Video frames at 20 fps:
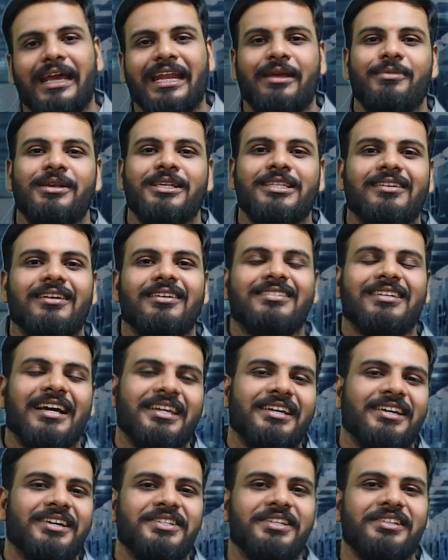My name is
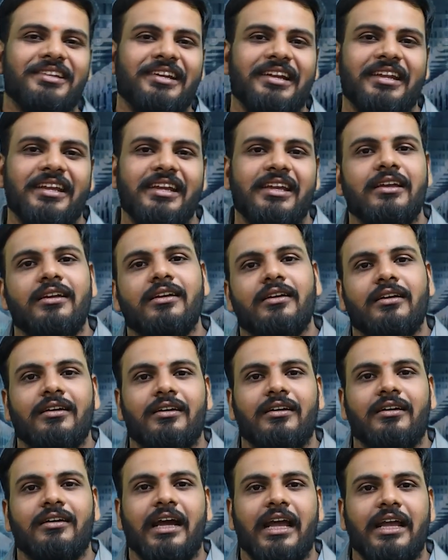Sai Harshith Reddy.
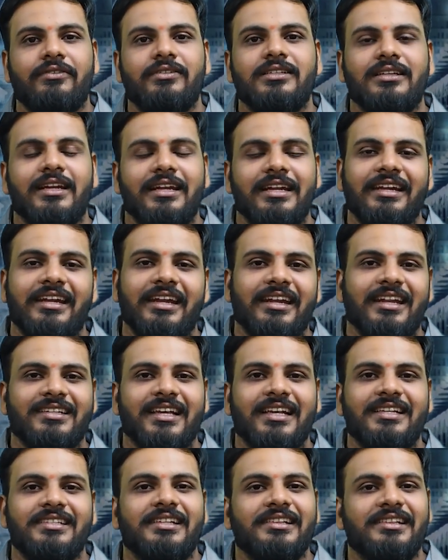I was learning
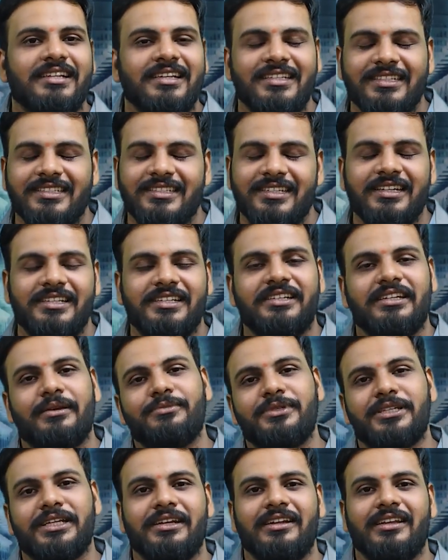data science in
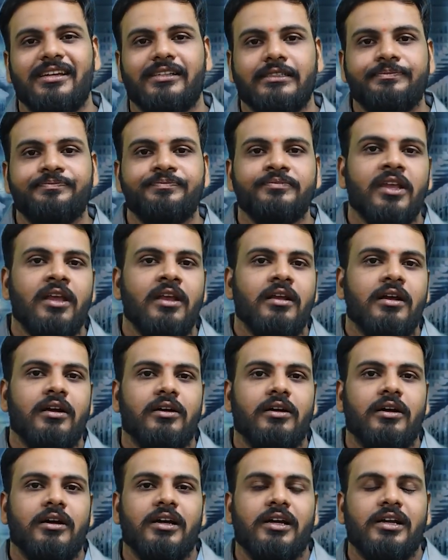360DigiTMG India.
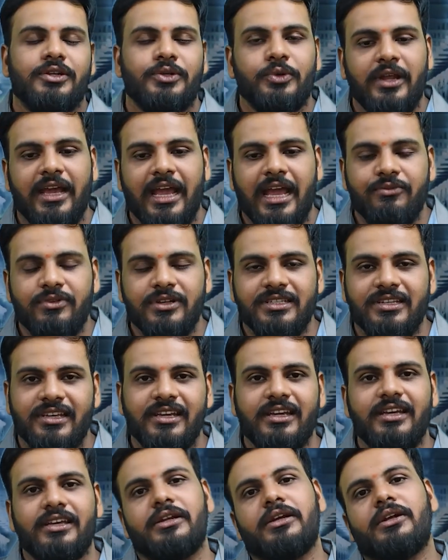Today I was
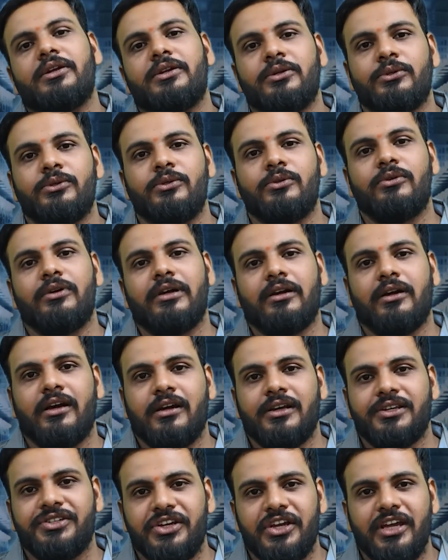here to
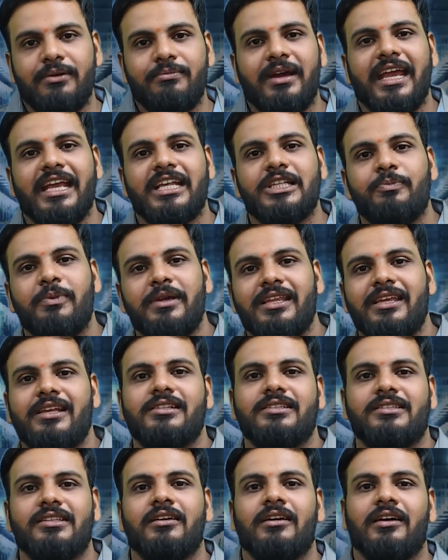share my
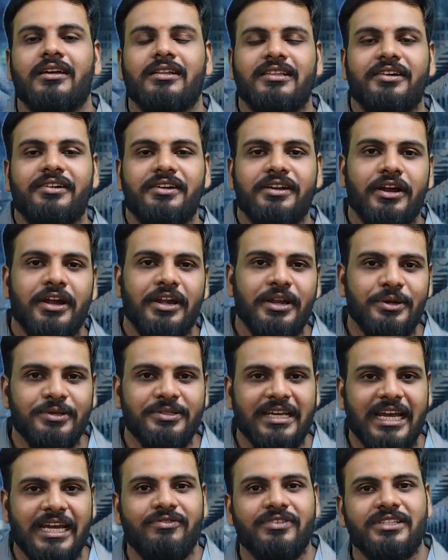experience that regarding
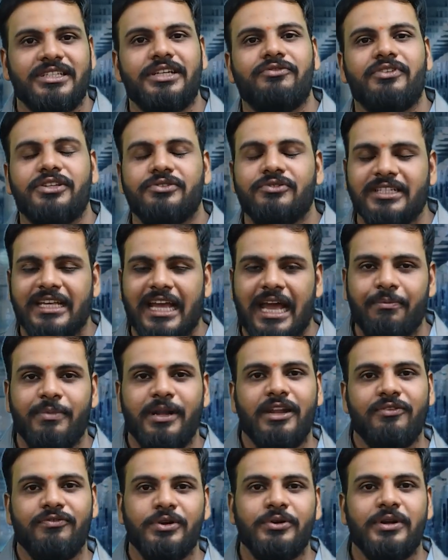to site visit, which was
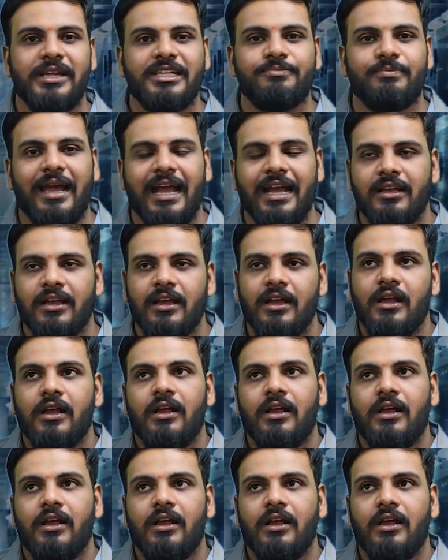happened a few days back.